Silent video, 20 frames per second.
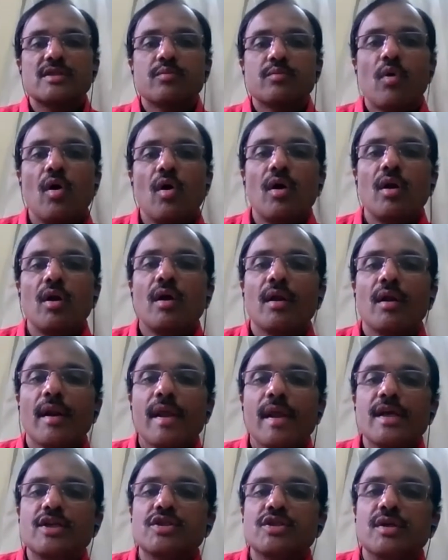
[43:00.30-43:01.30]
small or
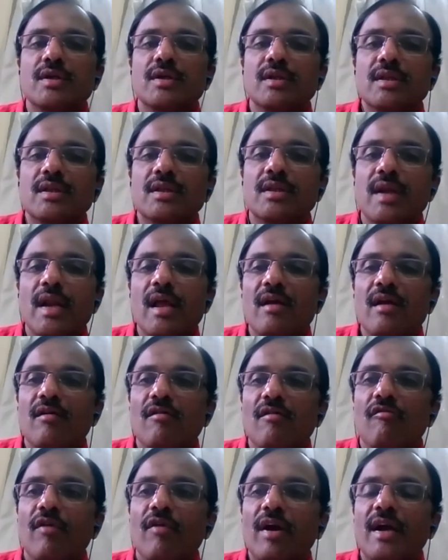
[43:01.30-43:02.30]
arranged 3
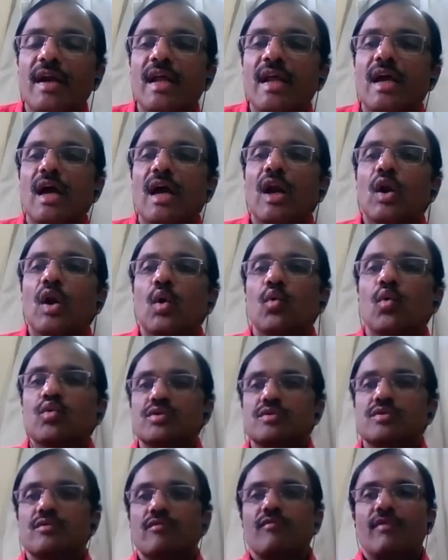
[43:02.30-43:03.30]
vertical
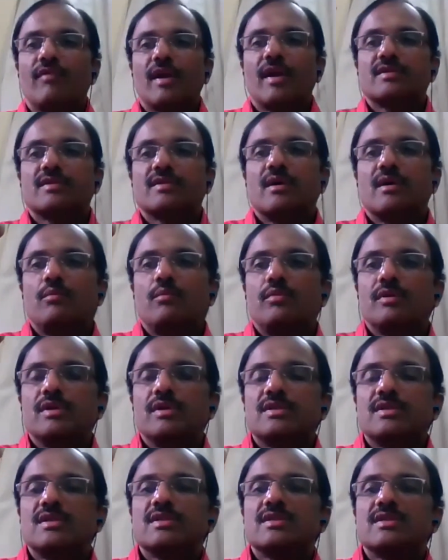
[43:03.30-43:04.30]
rows. For example,
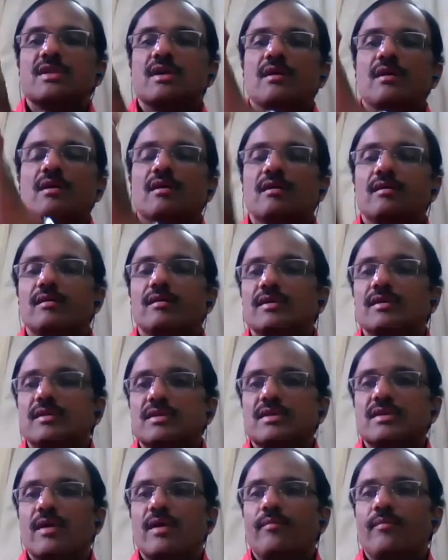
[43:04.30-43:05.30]
this is the
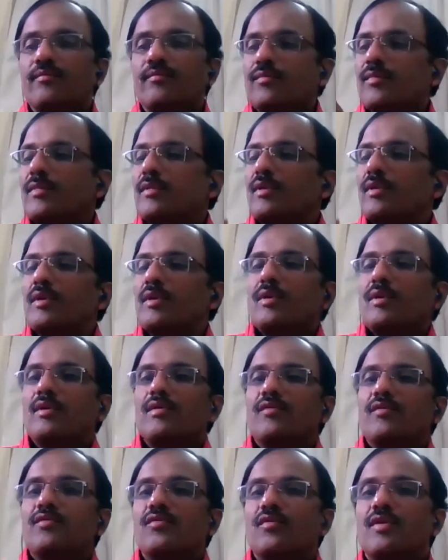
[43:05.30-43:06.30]
stem.
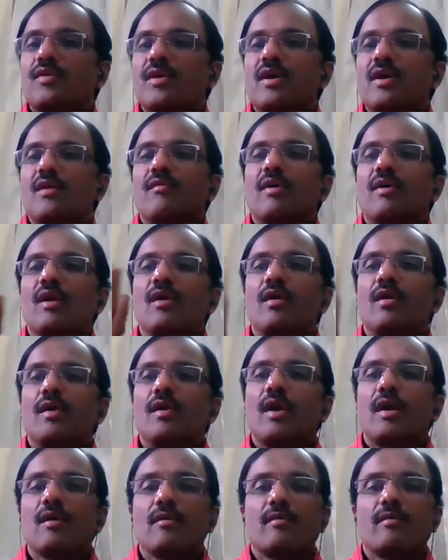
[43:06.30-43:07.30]
So here we are
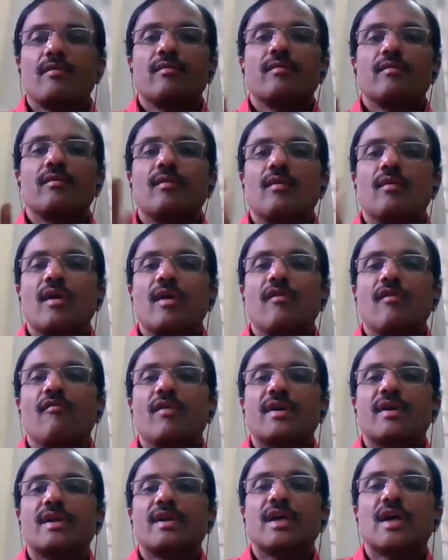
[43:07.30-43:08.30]
looking, okay,
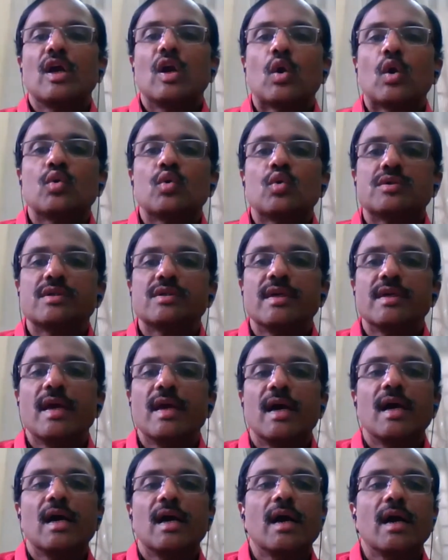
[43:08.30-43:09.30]
vertical rows,
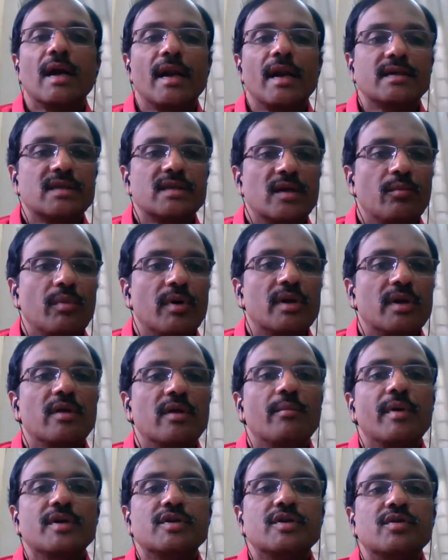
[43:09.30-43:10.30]
young condition, but the
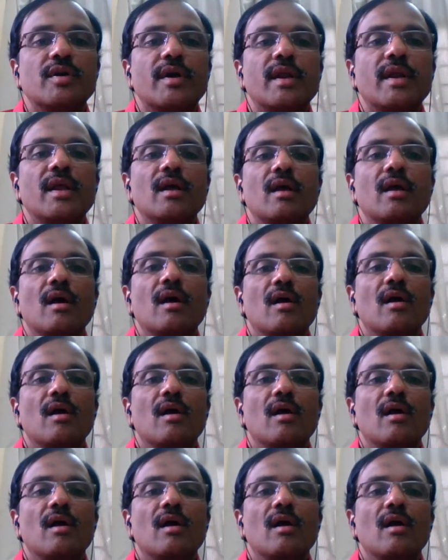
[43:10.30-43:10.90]
maturity